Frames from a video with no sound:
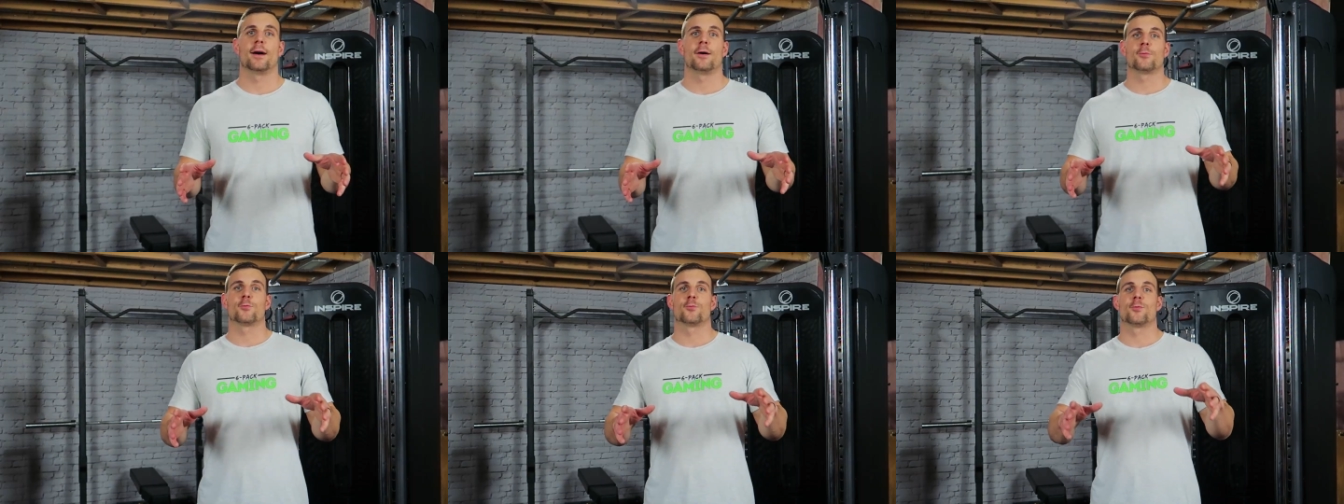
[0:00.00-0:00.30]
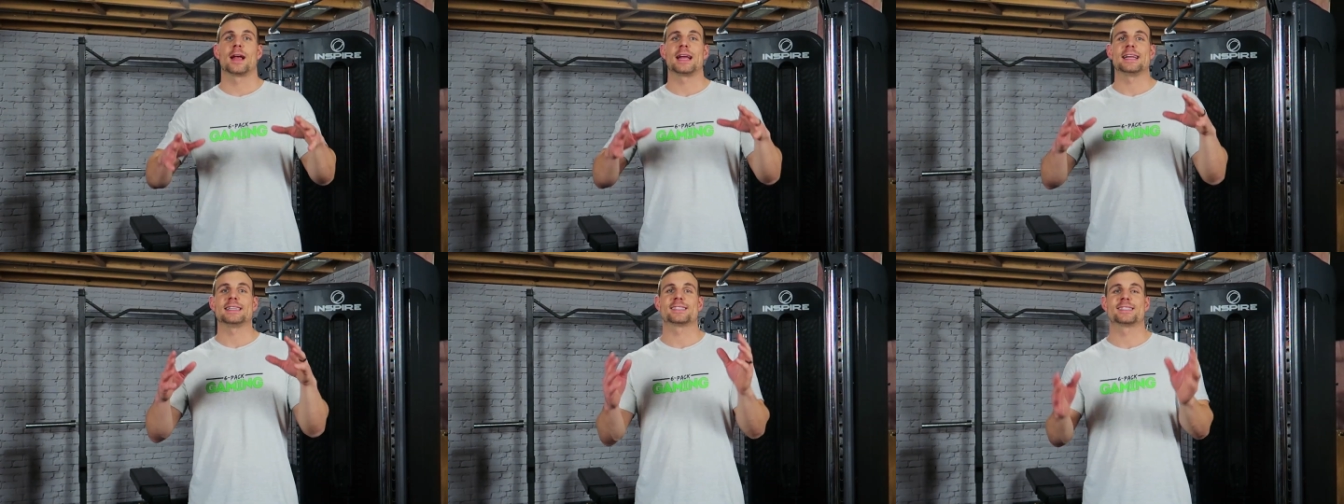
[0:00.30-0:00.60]
All
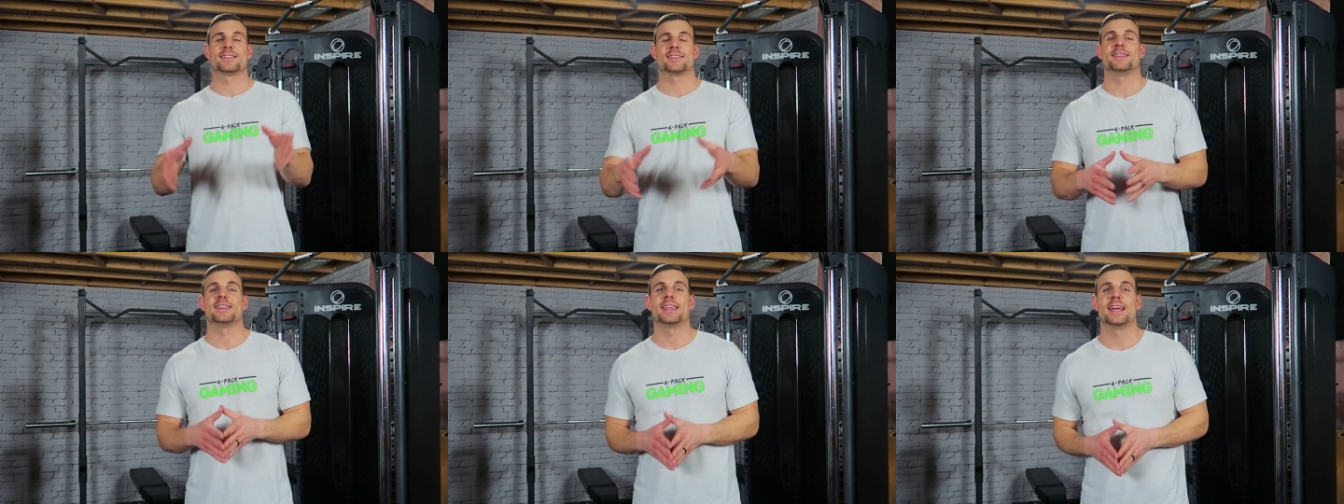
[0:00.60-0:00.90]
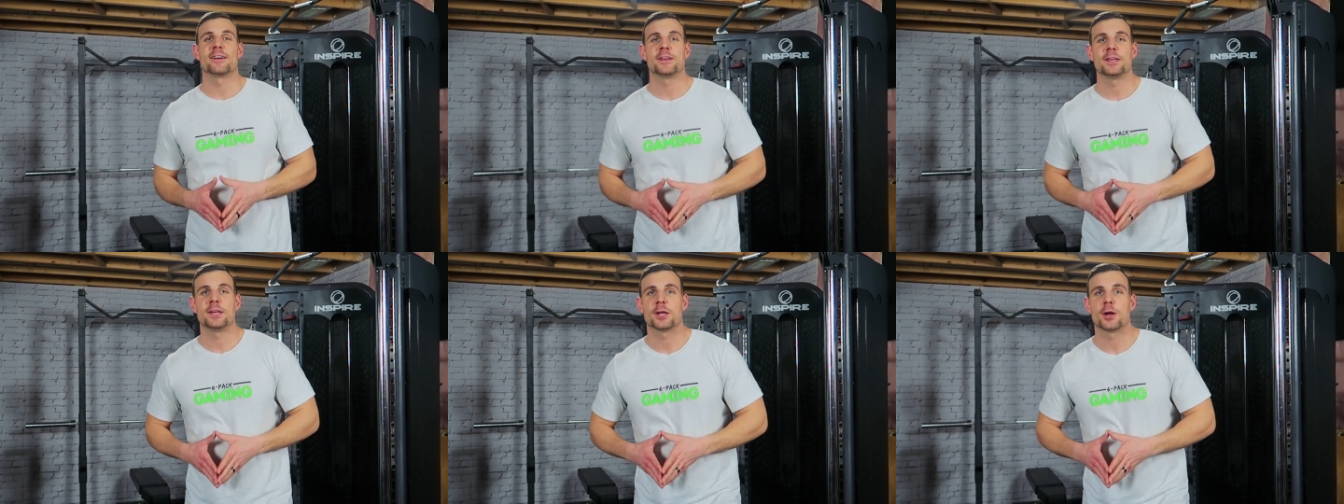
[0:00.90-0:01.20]
right, so
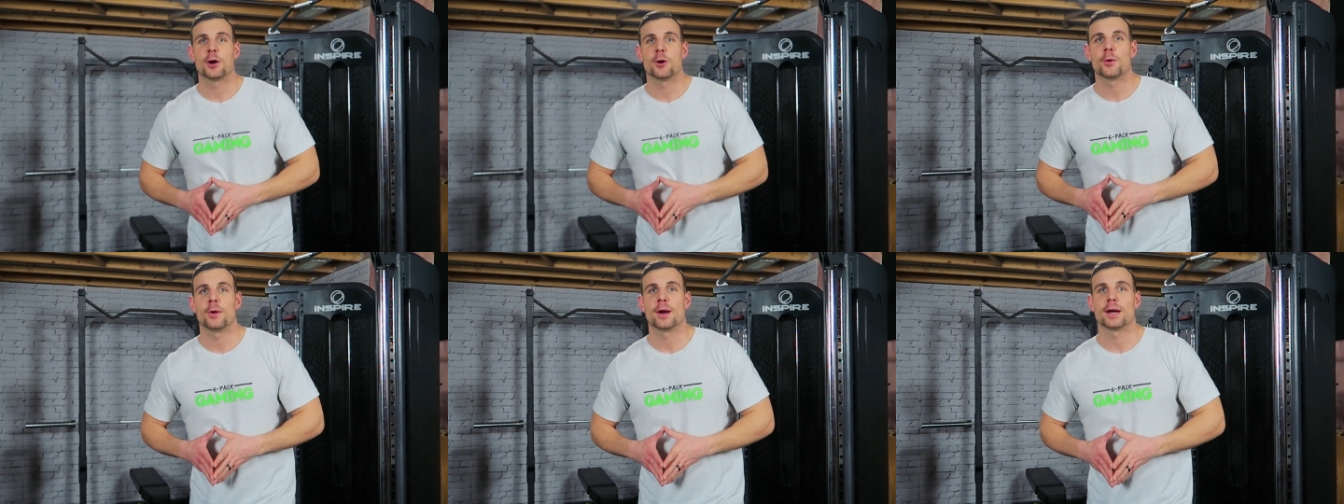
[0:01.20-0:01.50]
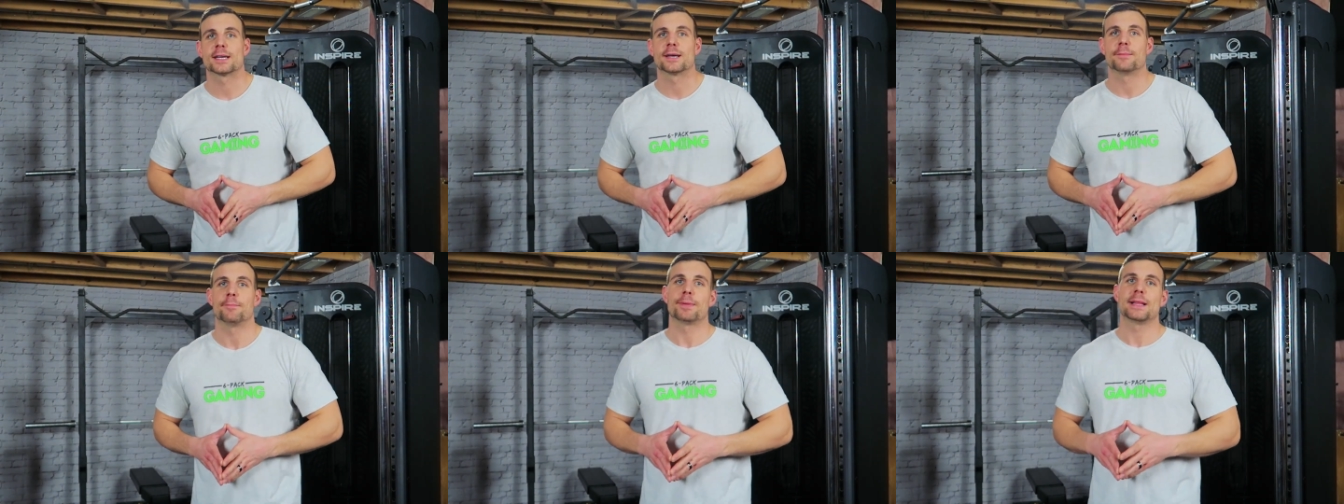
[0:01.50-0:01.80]
there you go,
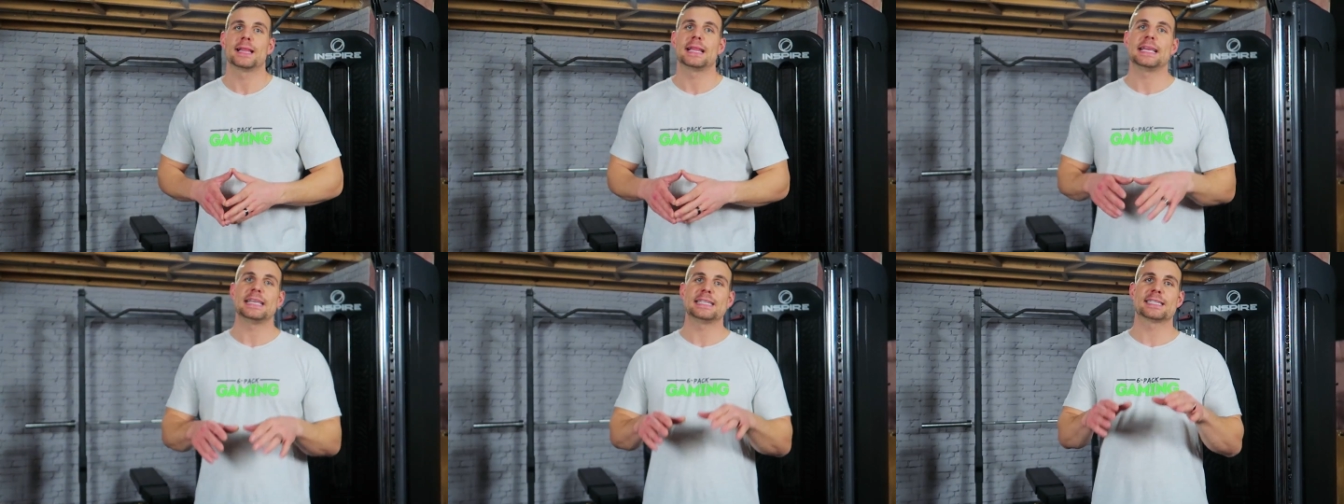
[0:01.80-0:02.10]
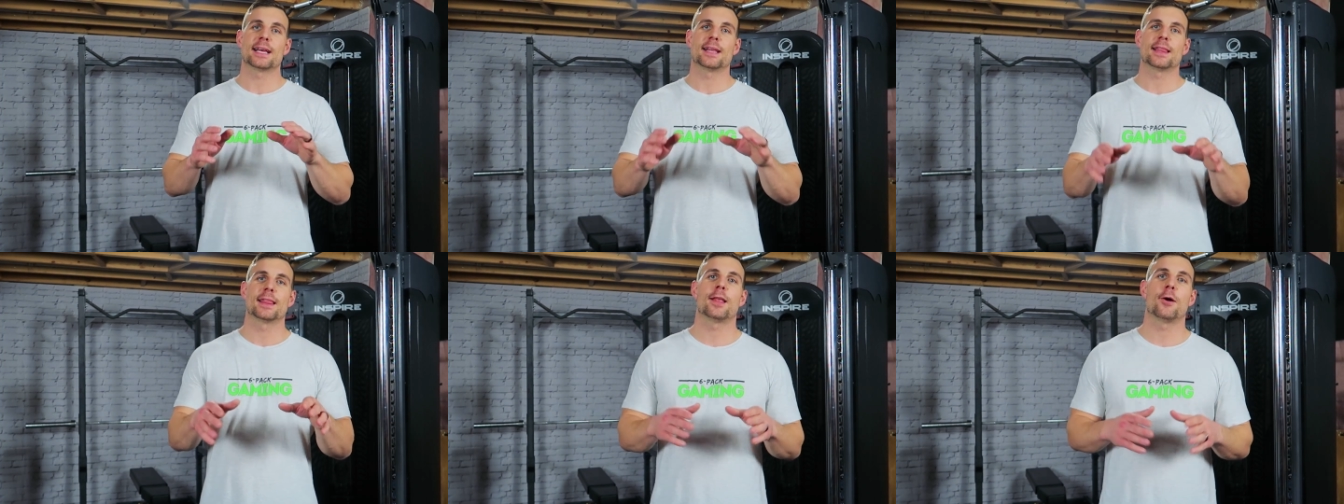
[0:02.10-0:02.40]
a
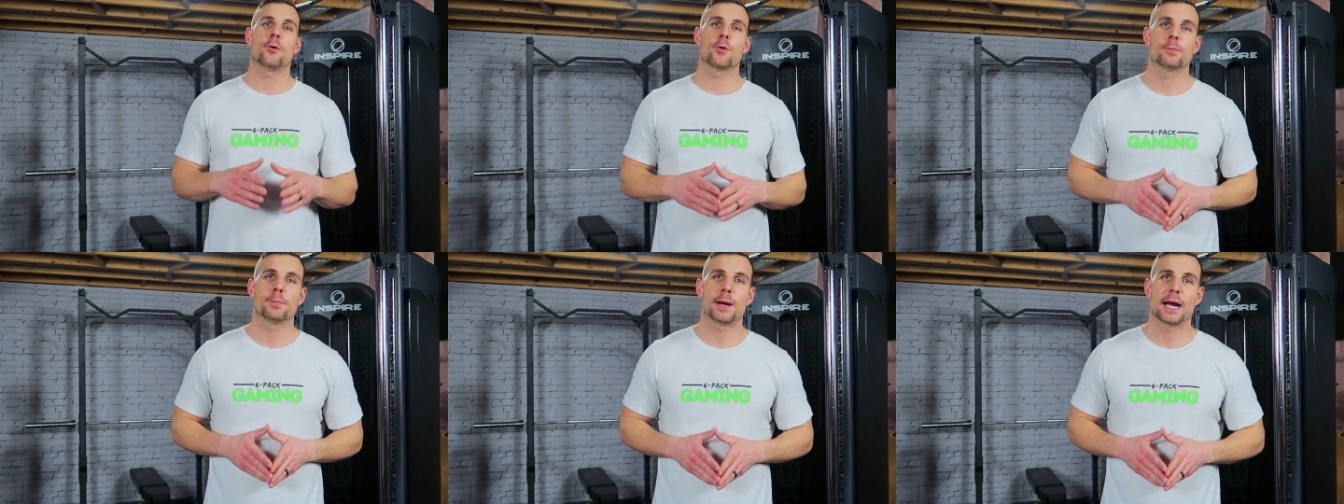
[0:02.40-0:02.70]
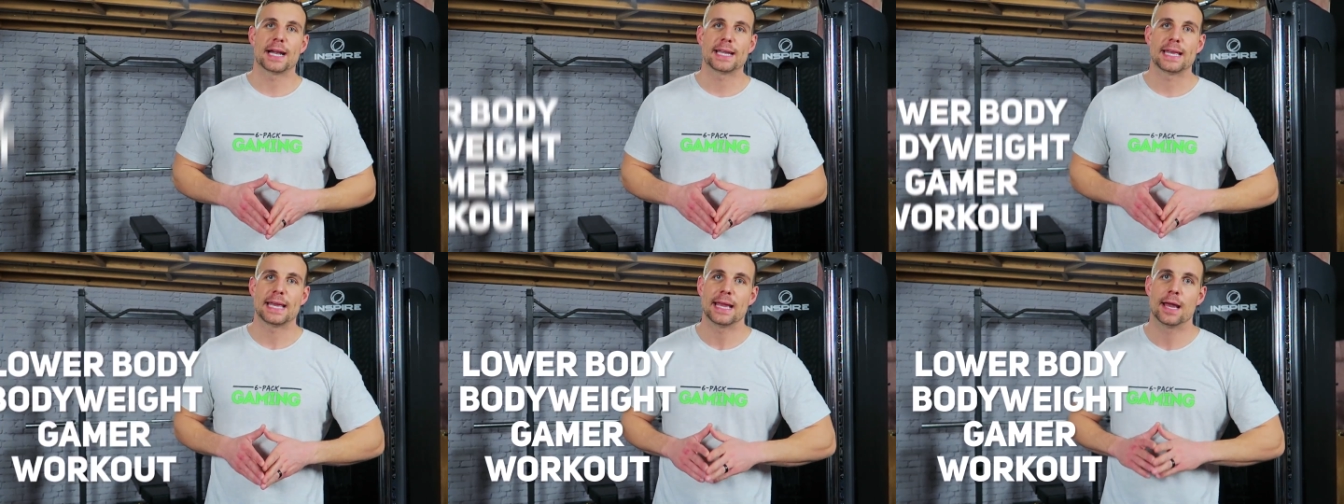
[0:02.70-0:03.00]
complete lower
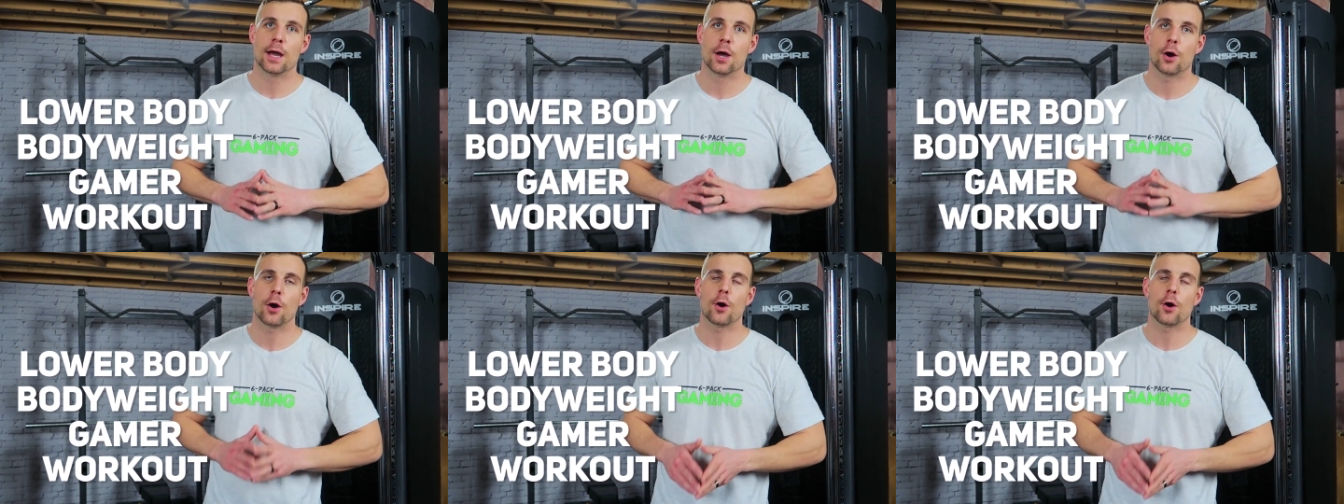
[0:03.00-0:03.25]
body